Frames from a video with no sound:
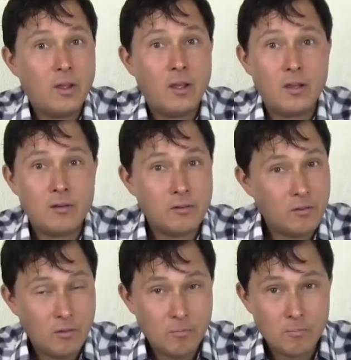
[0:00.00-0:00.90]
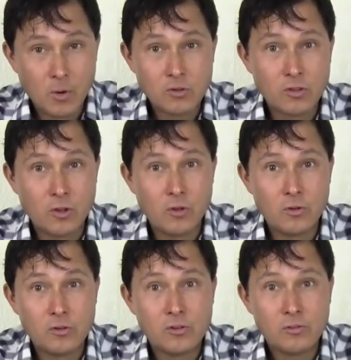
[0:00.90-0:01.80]
and most of
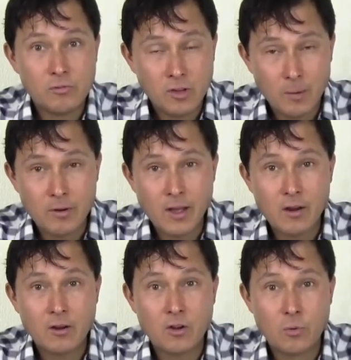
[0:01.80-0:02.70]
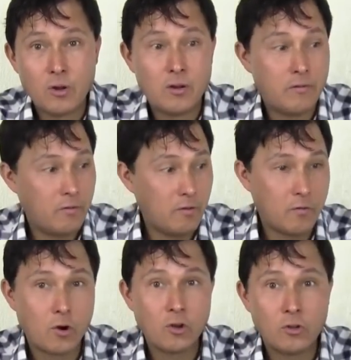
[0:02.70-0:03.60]
those coming out of Korea for the
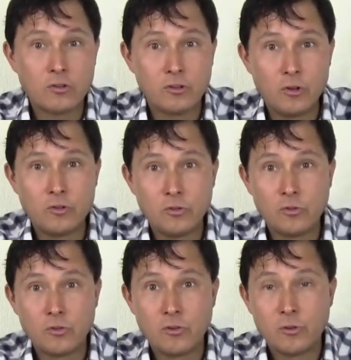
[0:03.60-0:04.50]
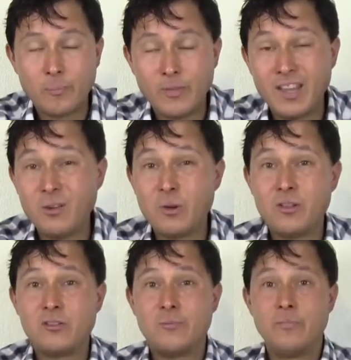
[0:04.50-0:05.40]
vertical slow juicers
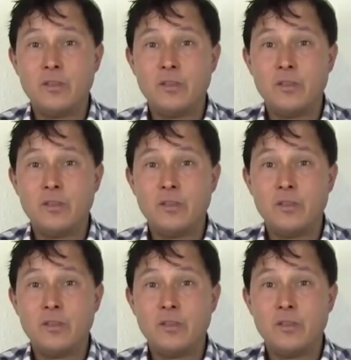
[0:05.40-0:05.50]
anyways.